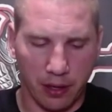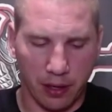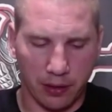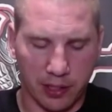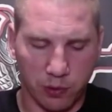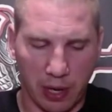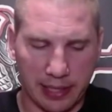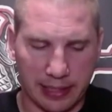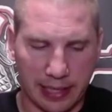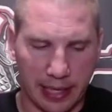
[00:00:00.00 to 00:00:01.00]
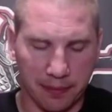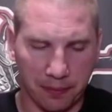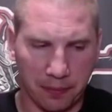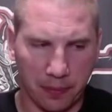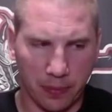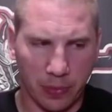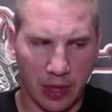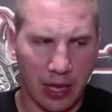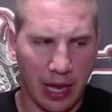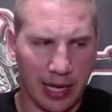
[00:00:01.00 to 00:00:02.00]
on the SWAT side.
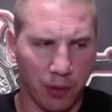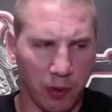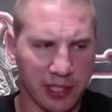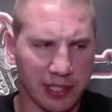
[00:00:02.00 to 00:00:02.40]
And it wasn't